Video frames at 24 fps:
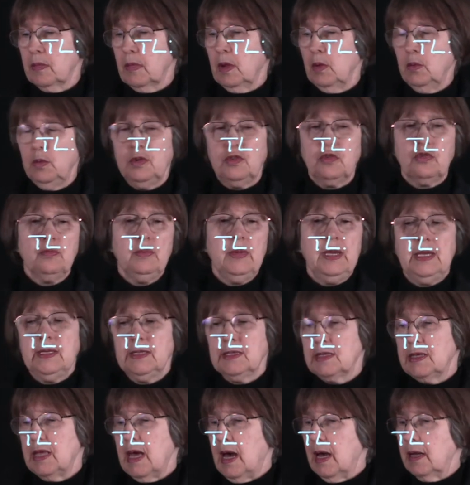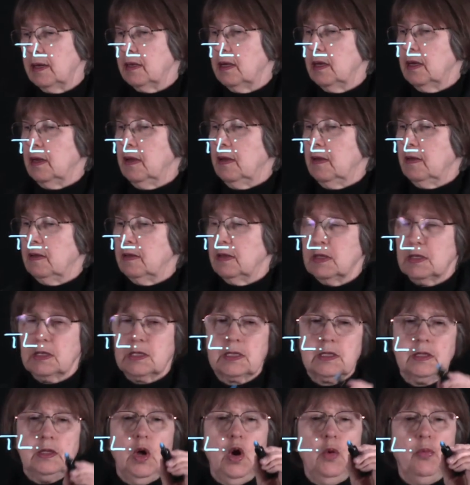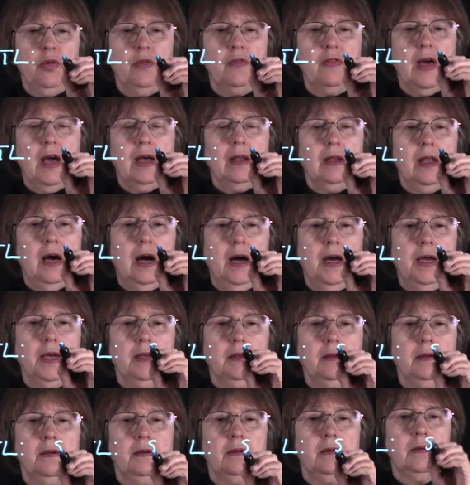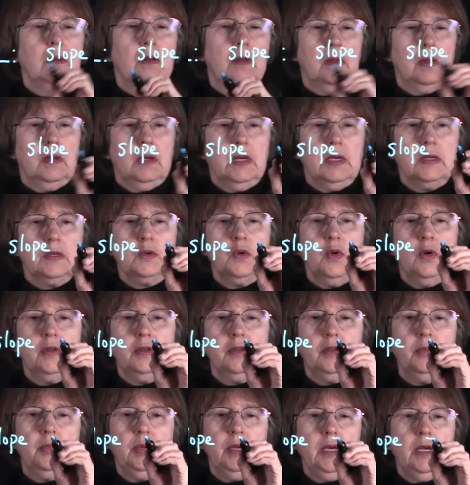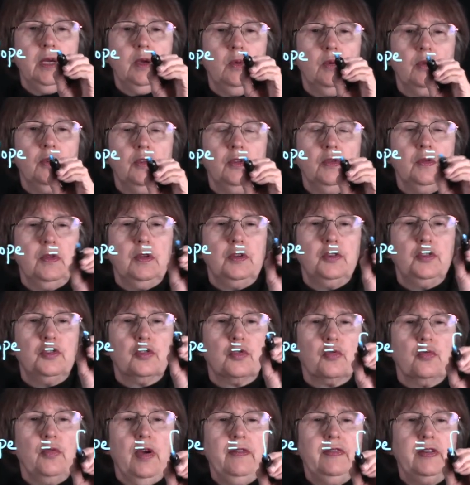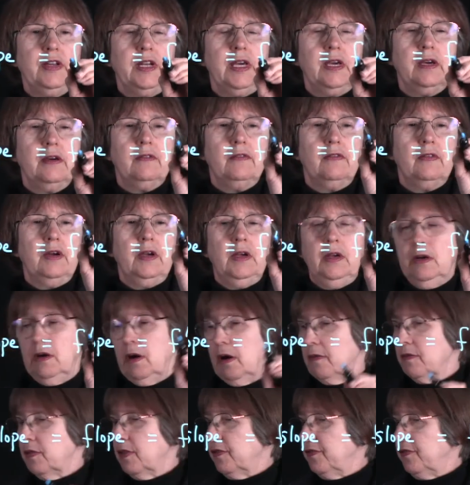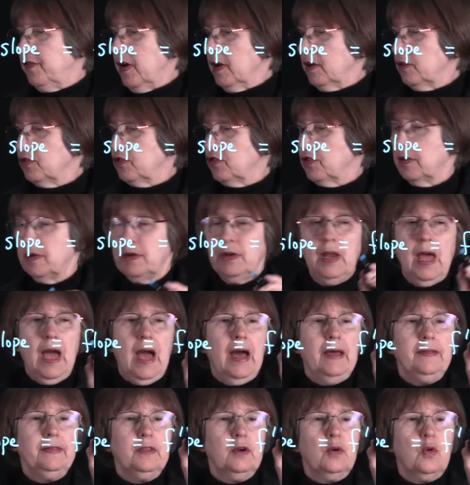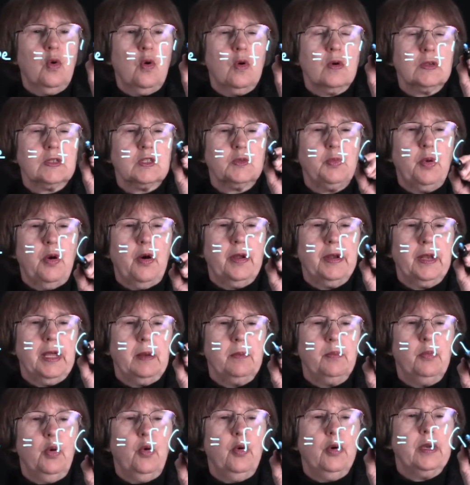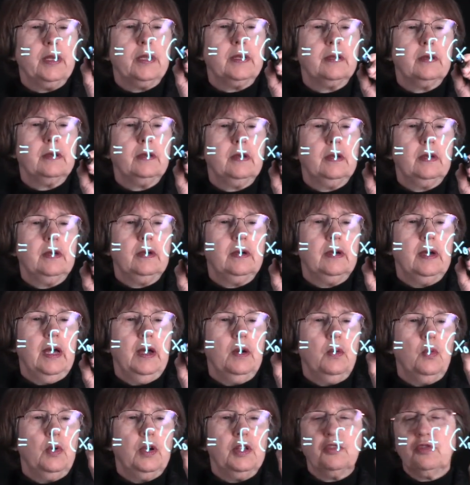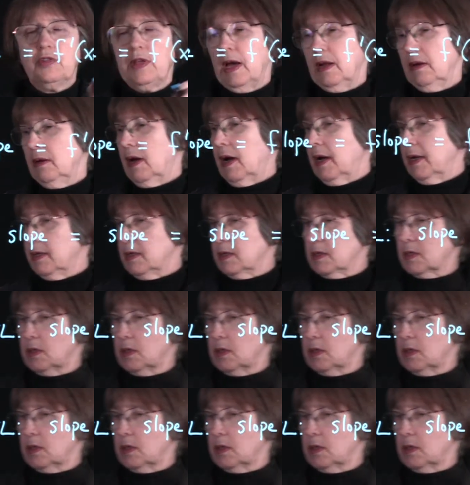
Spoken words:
which means that the slope of that line is going to be equal to the derivative of the function at the corresponding point at which that line is